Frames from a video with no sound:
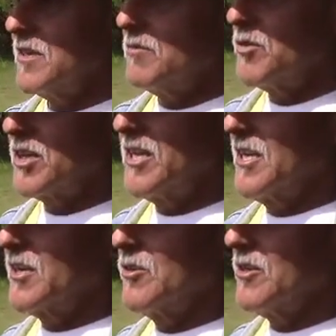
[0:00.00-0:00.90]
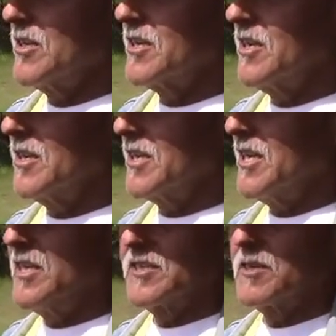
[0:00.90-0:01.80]
eh, but then
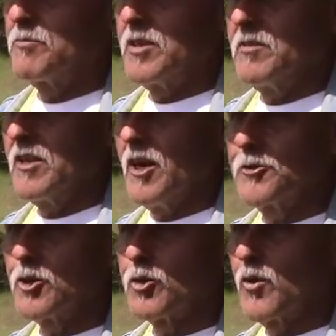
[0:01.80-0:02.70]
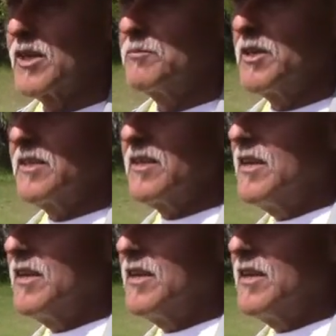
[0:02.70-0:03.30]
again it's been altered quite a bit.